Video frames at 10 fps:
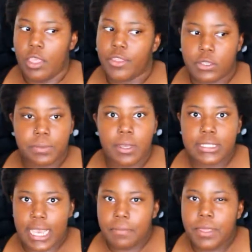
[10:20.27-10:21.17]
there's
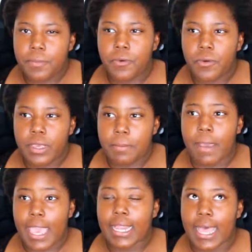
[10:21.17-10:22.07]
about 10 people in
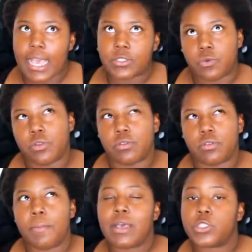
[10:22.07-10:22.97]
my class, well,
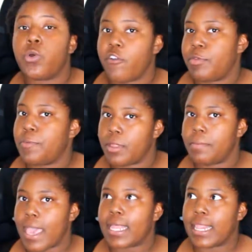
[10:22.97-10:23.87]
about 12 people
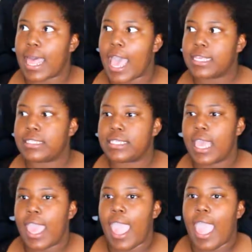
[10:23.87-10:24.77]
in my class,
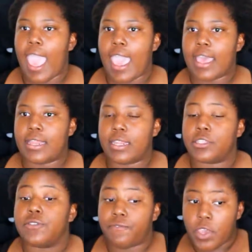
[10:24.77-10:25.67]
and
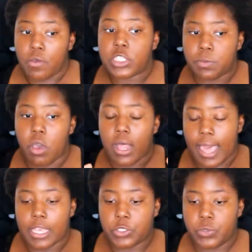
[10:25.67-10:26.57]
it's a very small
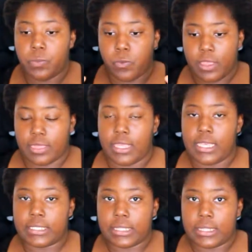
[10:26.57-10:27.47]
classroom with
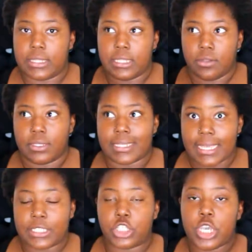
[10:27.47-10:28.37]
these little
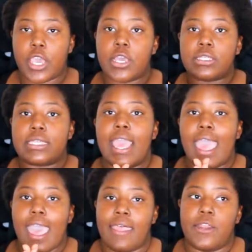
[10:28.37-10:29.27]
desk chairs,
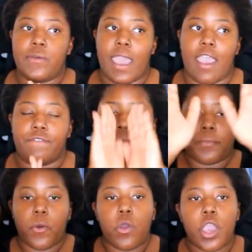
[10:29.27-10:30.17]
and then you have
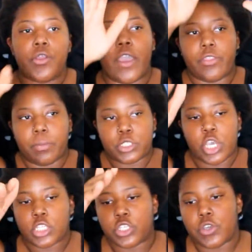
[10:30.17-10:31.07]
the board, you have the
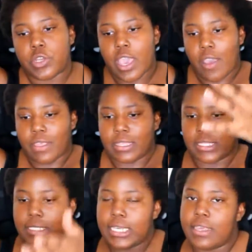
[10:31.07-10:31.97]
projector, and you have like
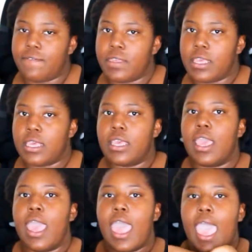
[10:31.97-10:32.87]
the TV,
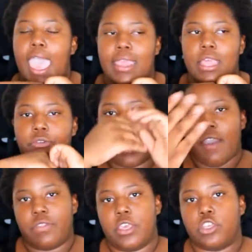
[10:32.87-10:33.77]
and then you
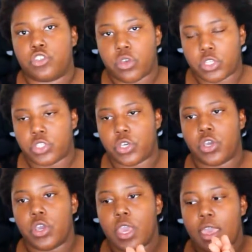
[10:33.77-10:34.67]
have the
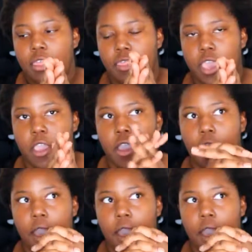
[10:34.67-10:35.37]
instructor. They're